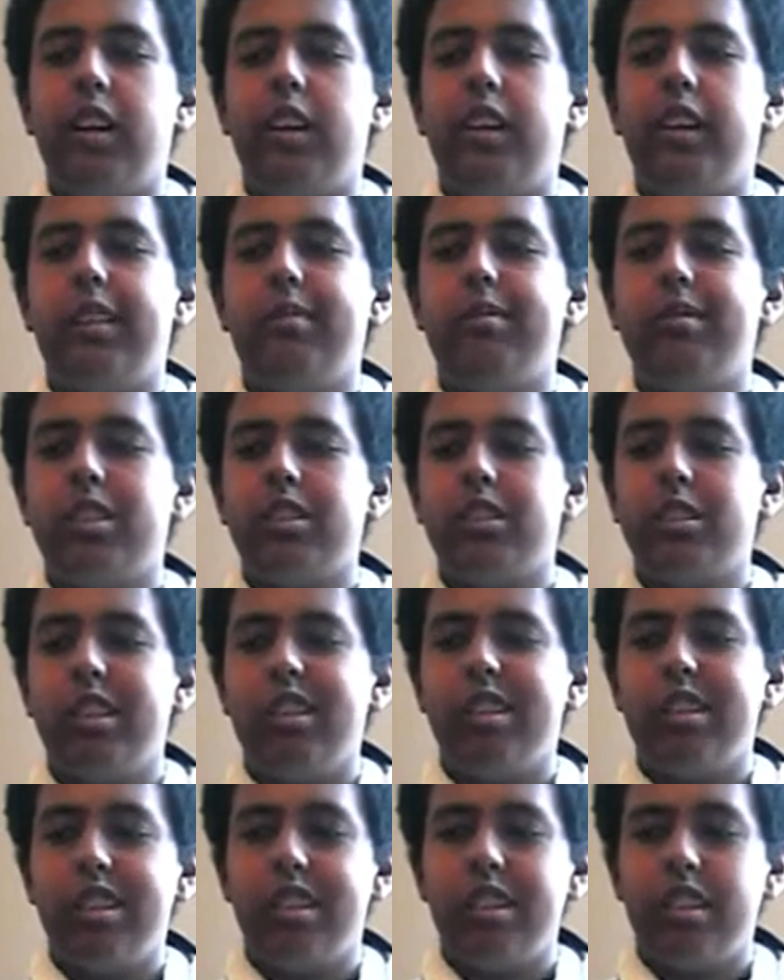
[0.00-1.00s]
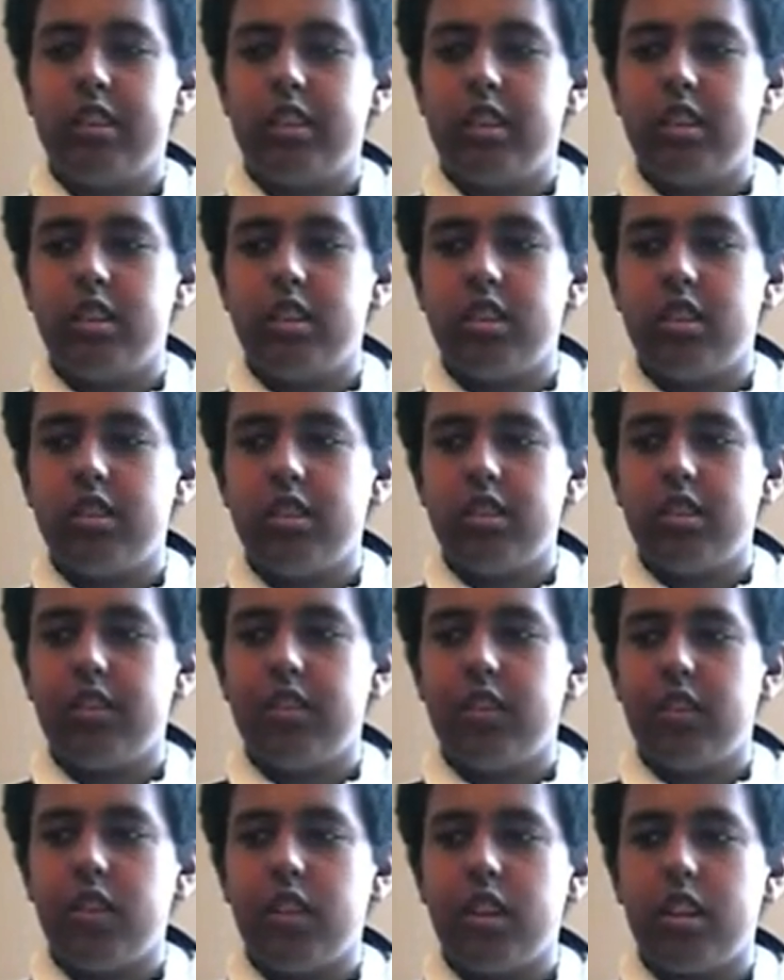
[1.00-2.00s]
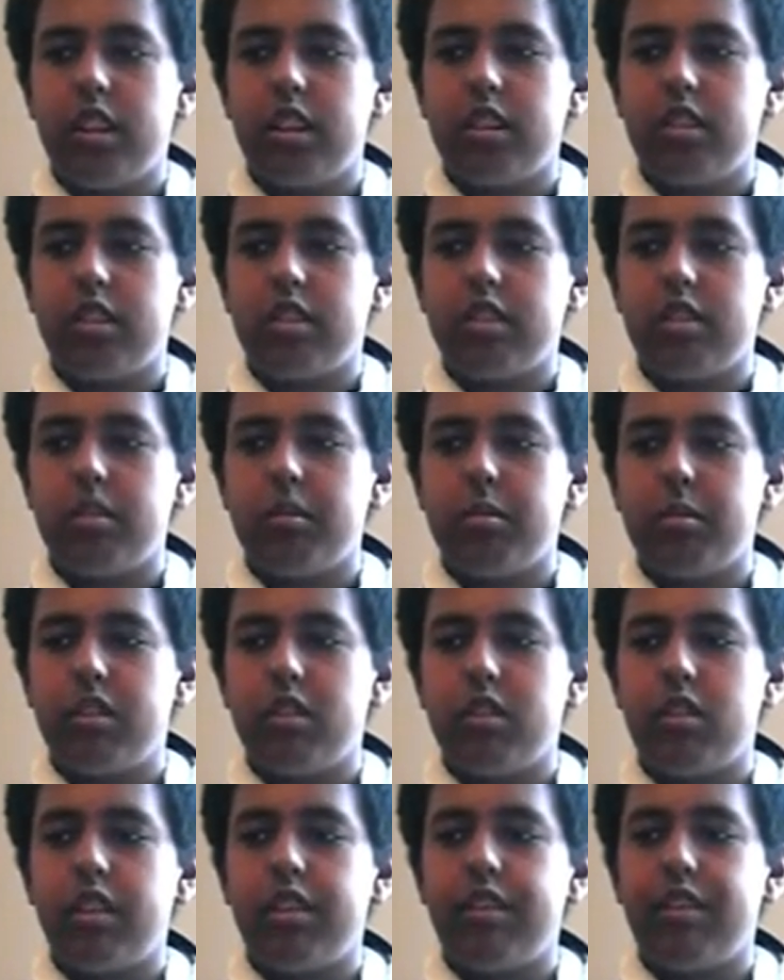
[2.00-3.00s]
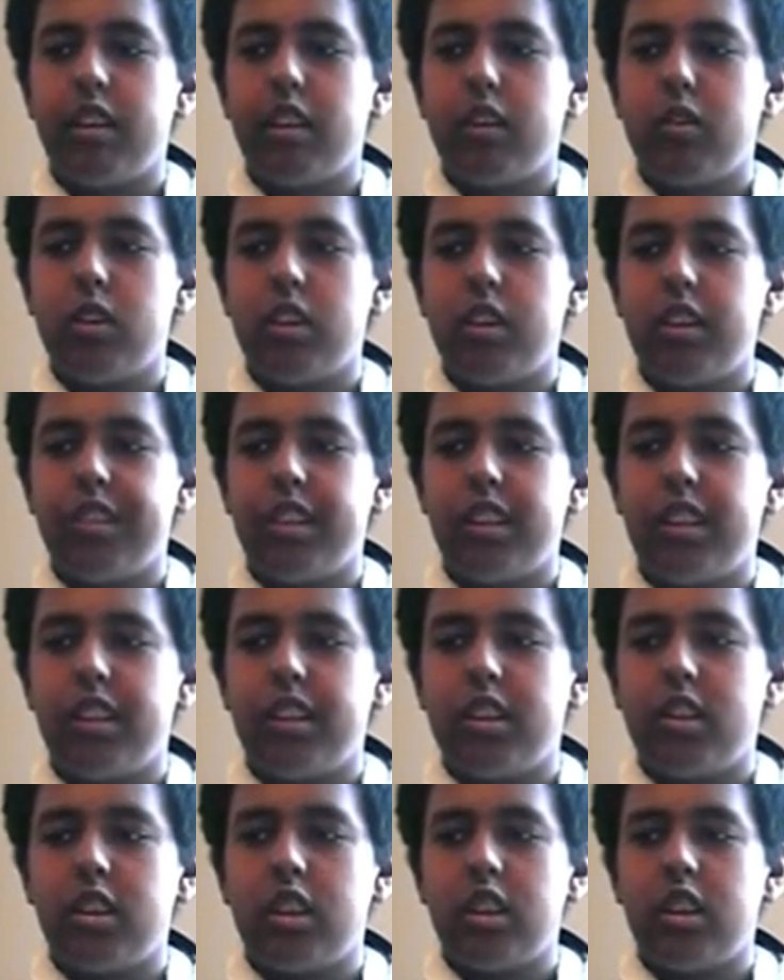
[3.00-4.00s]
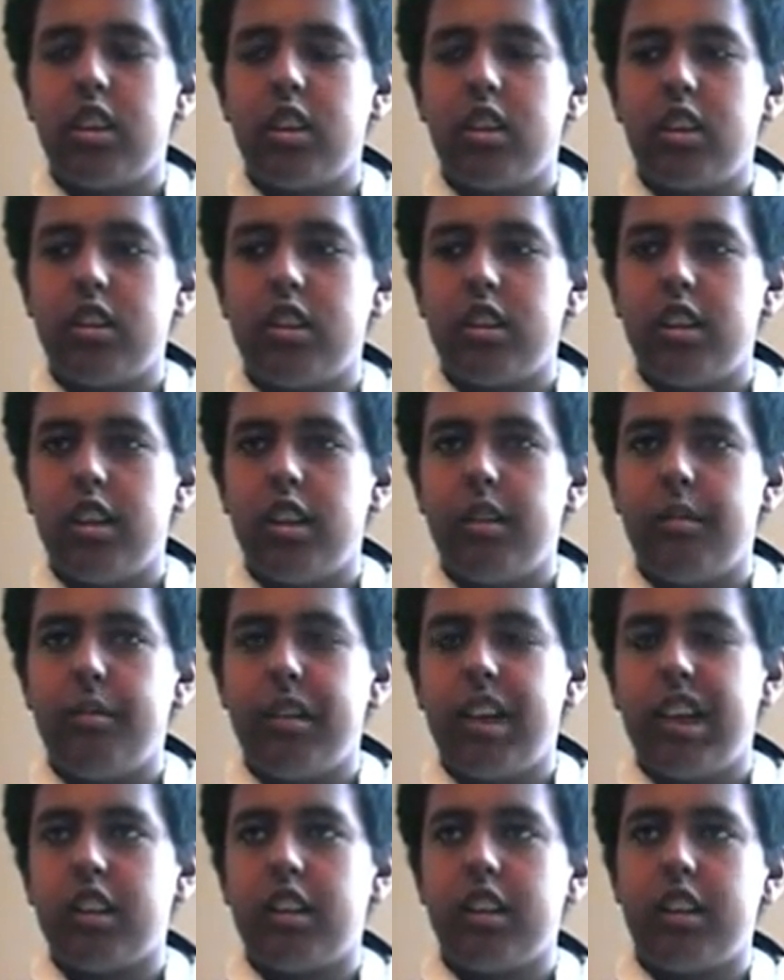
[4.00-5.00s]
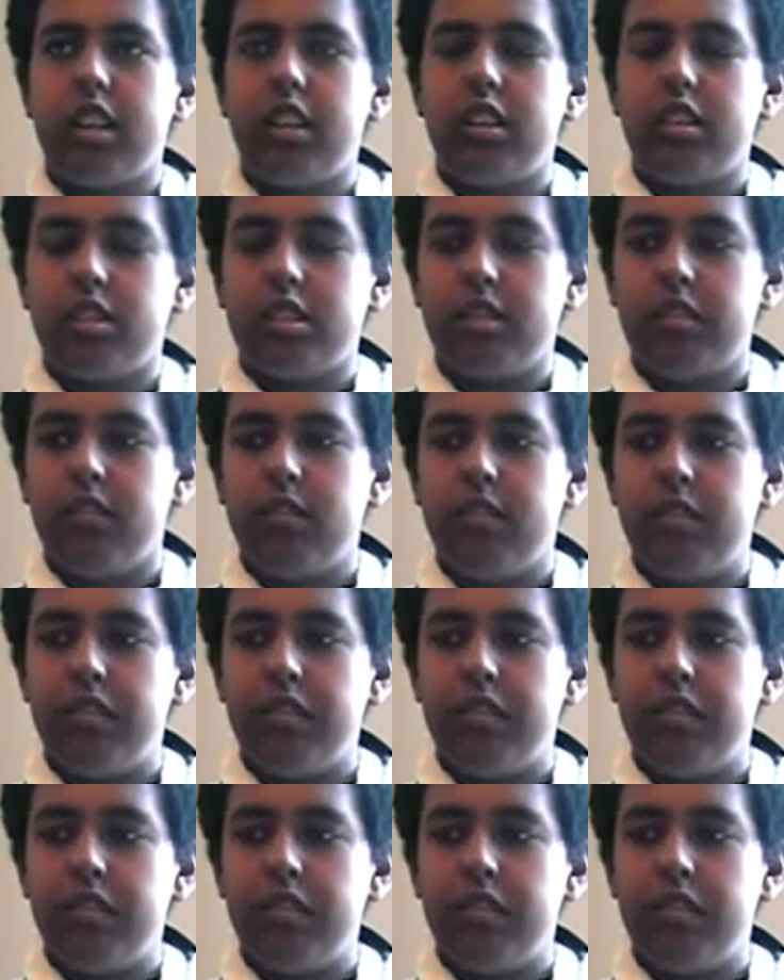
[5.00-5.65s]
I demonstrated the existence of the relationship between flow of electric current and magnetism.